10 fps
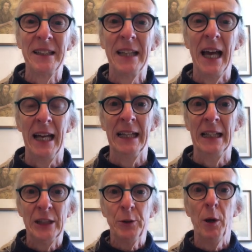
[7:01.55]
today
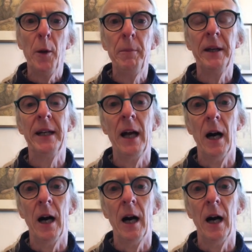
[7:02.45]
and you open it